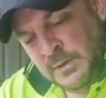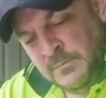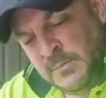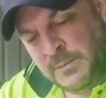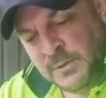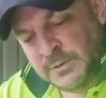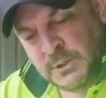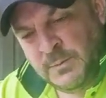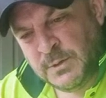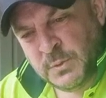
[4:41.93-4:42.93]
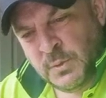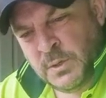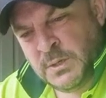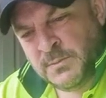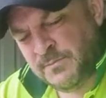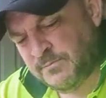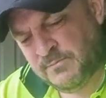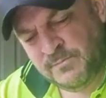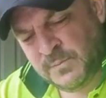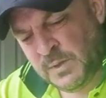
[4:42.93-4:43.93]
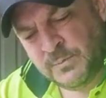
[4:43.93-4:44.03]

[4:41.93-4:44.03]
Maybe not too much water, don't